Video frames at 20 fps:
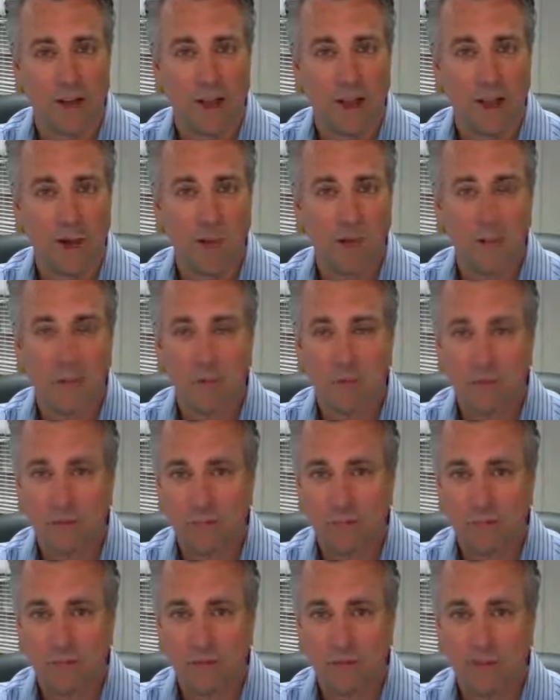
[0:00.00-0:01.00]
And what
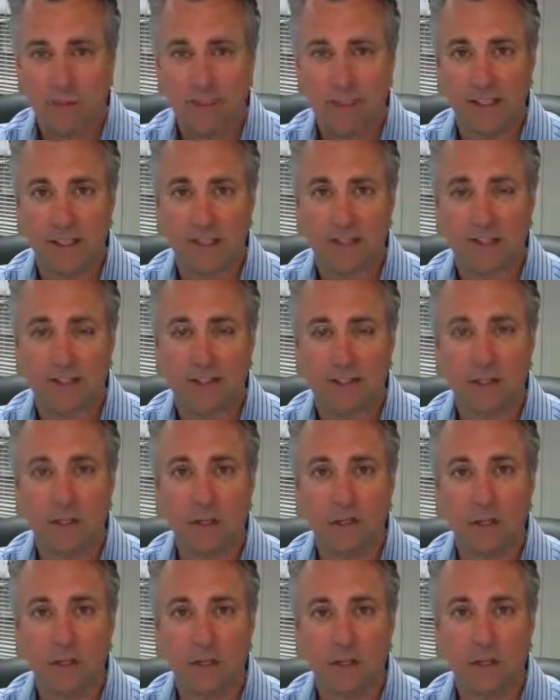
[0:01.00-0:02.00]
specifically is it that they're
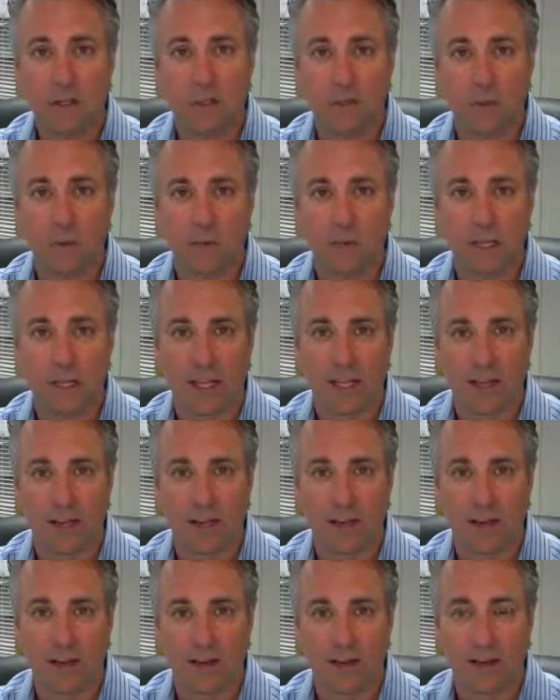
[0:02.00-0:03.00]
looking for in a
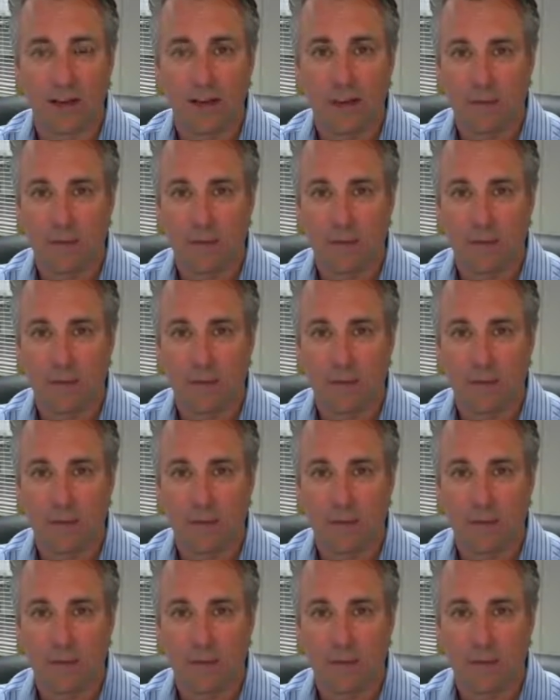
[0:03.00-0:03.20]
candidate